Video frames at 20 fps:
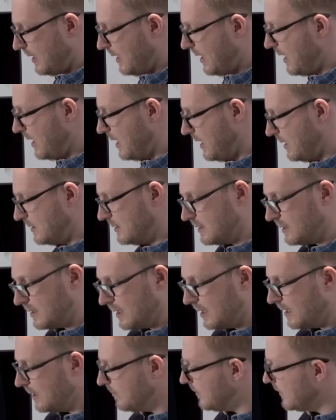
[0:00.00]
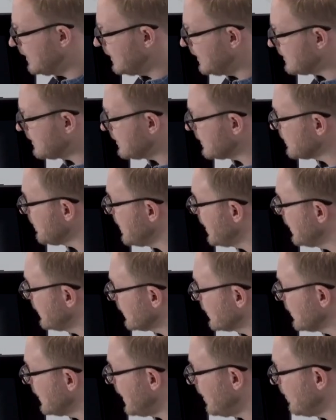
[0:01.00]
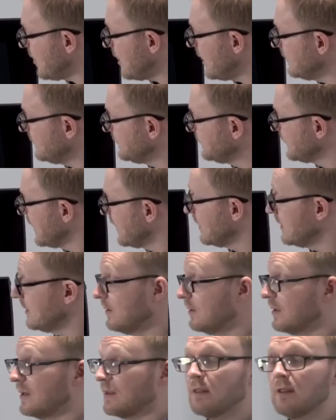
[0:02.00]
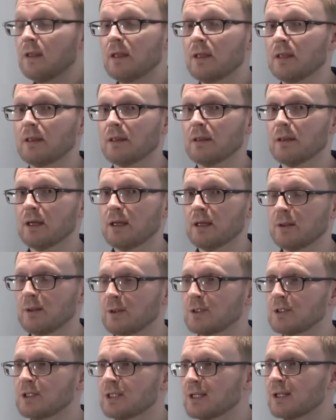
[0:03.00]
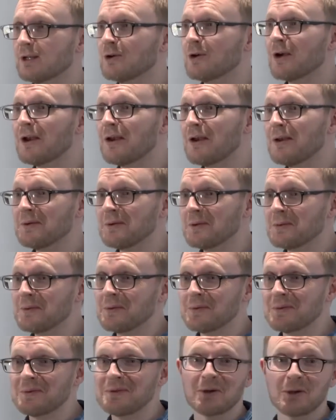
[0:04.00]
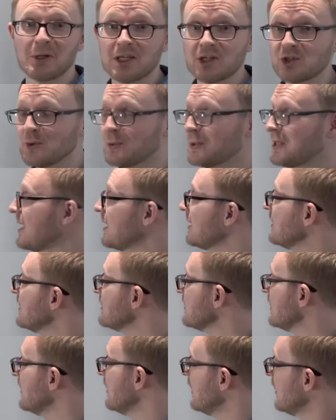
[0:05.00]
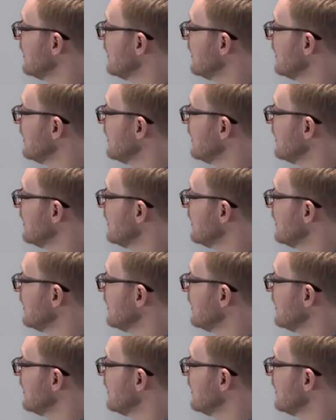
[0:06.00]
and lets us mount the calibrator. The only thing, the only issue with that is